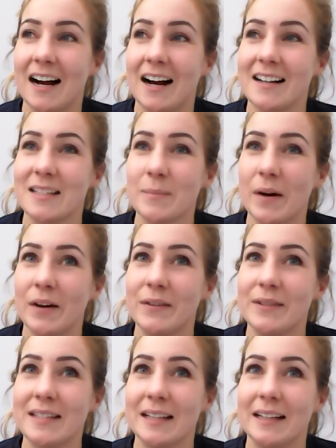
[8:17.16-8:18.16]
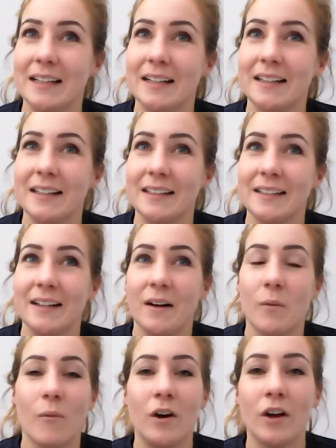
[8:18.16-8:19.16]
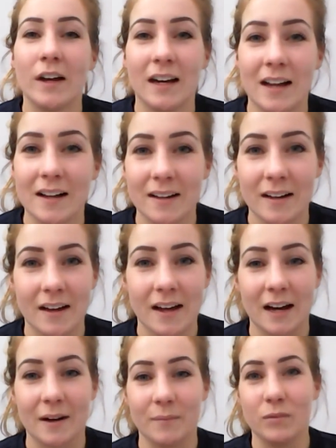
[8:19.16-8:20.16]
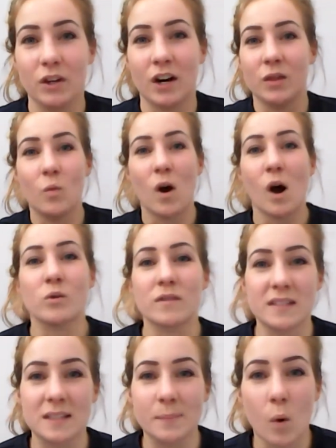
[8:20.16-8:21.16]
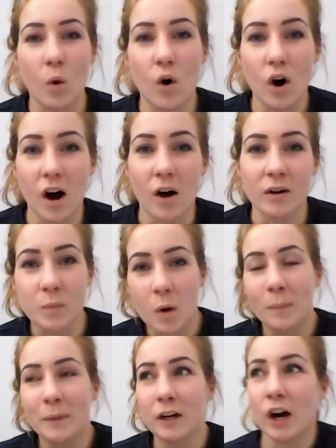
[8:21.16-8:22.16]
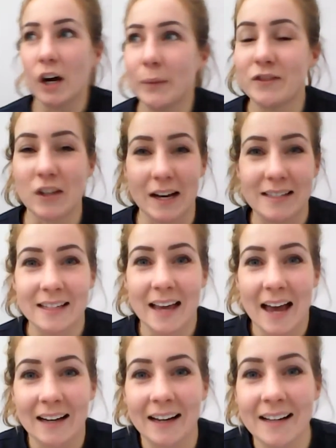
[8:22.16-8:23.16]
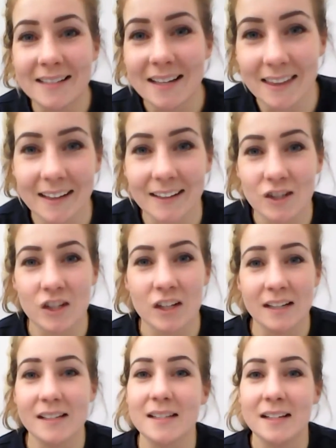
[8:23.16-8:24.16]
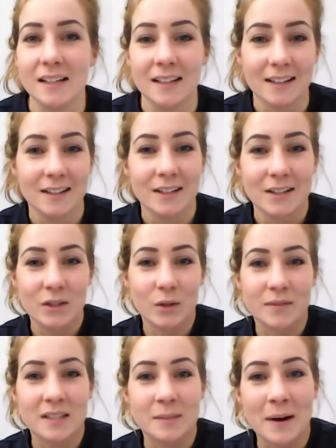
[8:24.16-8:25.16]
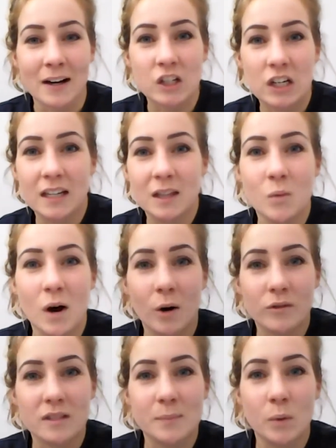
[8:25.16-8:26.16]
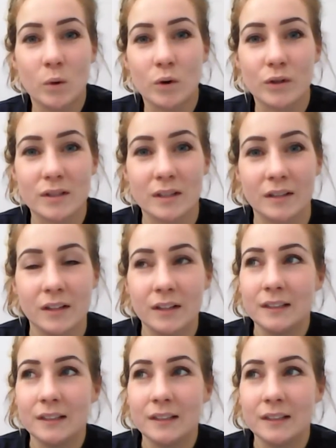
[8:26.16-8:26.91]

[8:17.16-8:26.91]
i suppose looking at uh, you know the world of sport, I'd probably go with Jessica Ennis. I think she's sort of smashed it in the world of sports and.